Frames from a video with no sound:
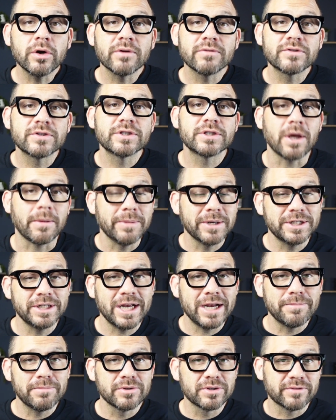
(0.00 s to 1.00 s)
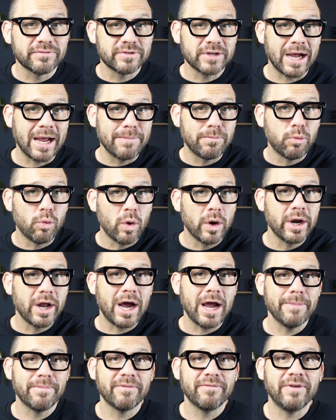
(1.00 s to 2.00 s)
of some examples of Type 1
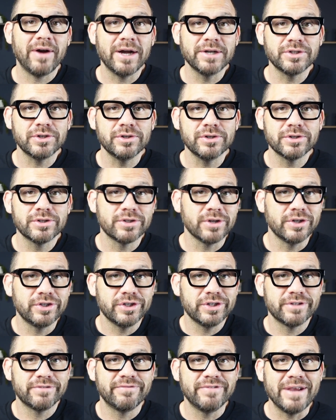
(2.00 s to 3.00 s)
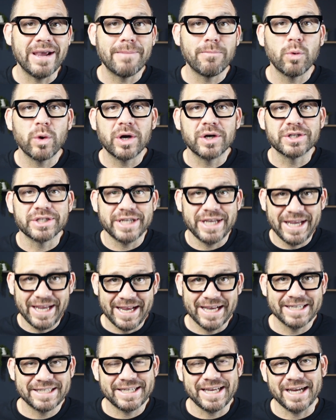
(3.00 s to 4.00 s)
hypervisors, such as VMware's
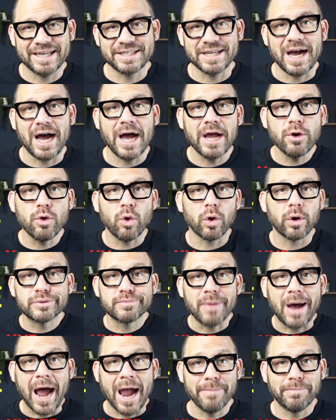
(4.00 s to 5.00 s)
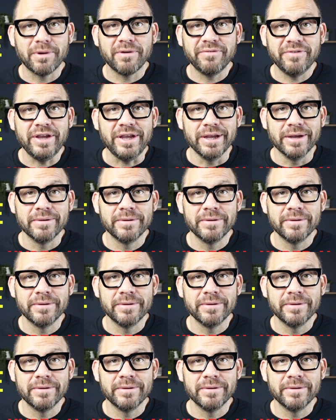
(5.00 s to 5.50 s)
ESXi or Hyper-V.